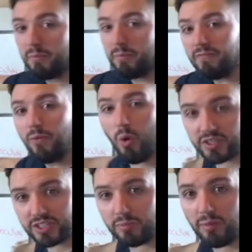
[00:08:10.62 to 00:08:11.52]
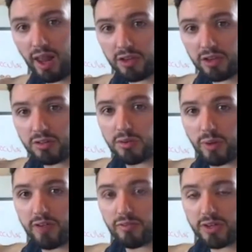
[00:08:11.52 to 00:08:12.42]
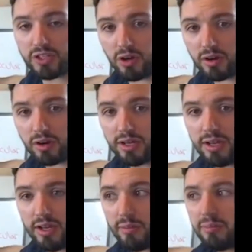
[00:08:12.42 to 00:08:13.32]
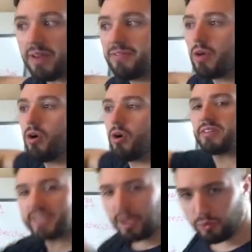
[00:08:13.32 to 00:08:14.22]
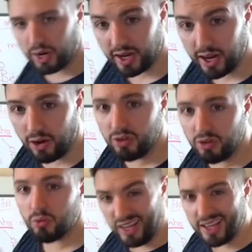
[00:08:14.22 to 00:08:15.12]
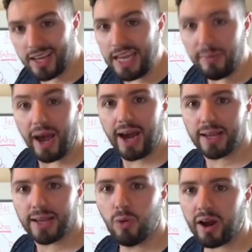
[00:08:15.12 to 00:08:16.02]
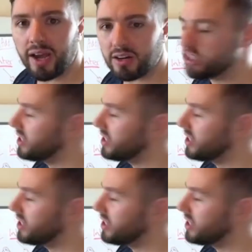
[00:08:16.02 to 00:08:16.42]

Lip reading: forcing molecules away from each other. But if they're all separated out, we can keep adding more energy